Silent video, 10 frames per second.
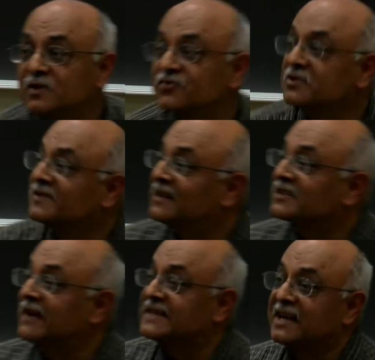was Roosevelt's
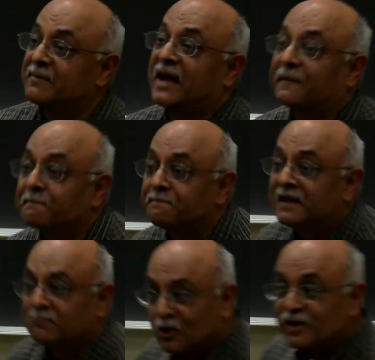right-hand man,
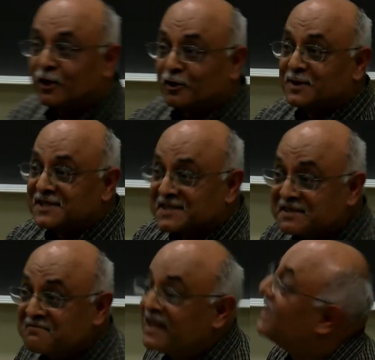both economists.
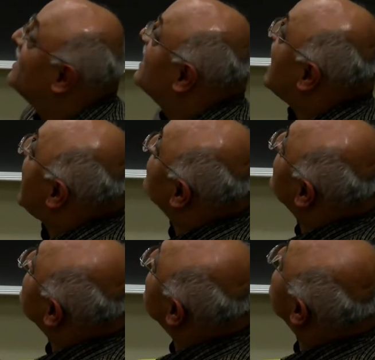And they
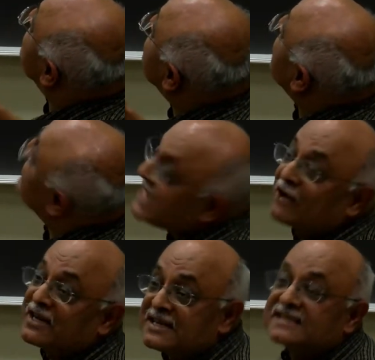essentially sat down
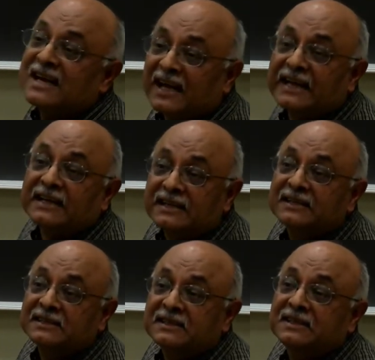and designed
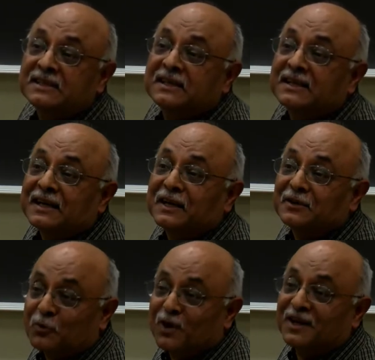uh,
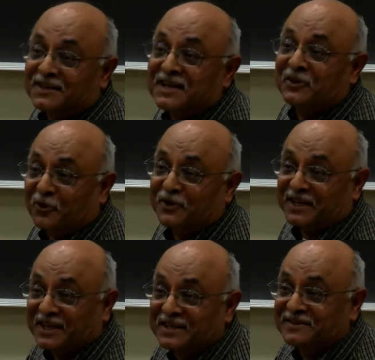the world
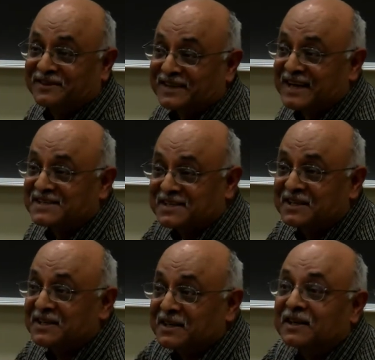order for the next
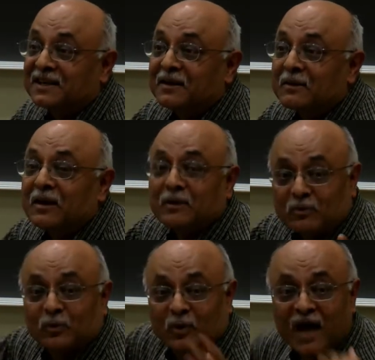uh,
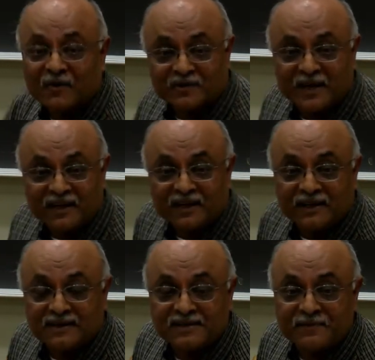uh, however many
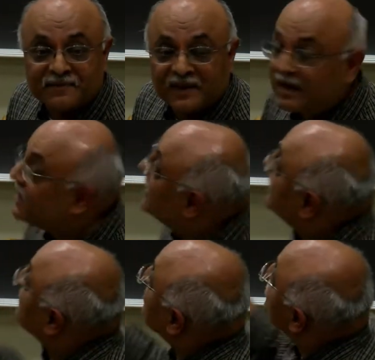years.
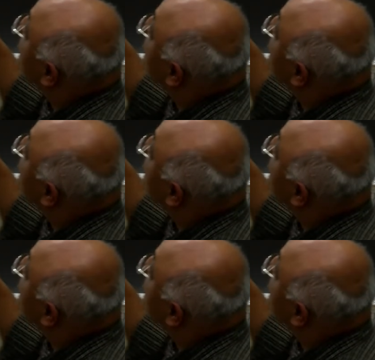The two